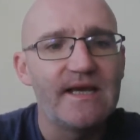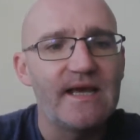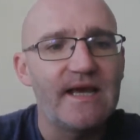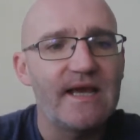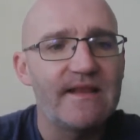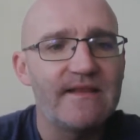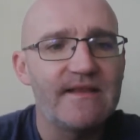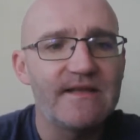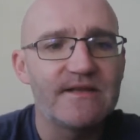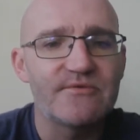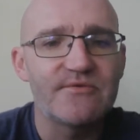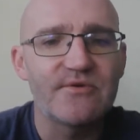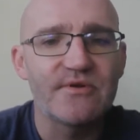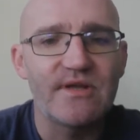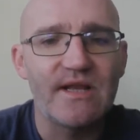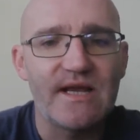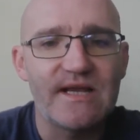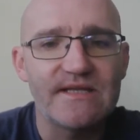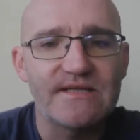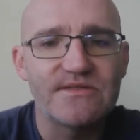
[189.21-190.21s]
and it
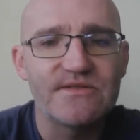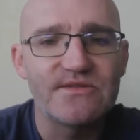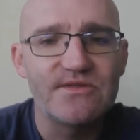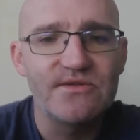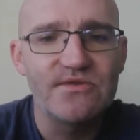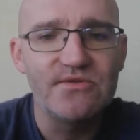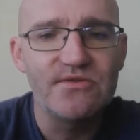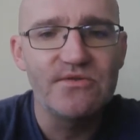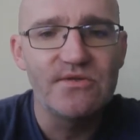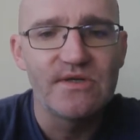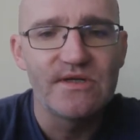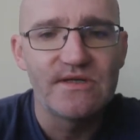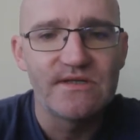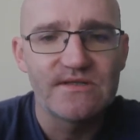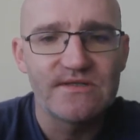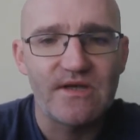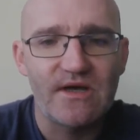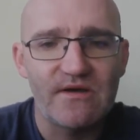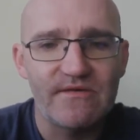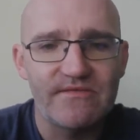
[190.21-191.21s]
relates to
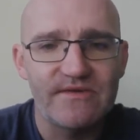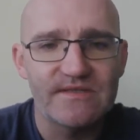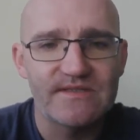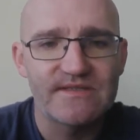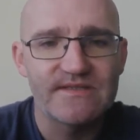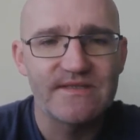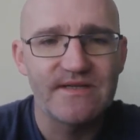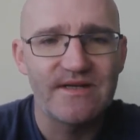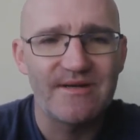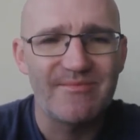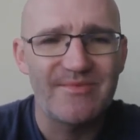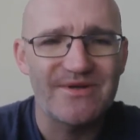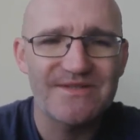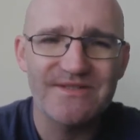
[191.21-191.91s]
Soviet cinema.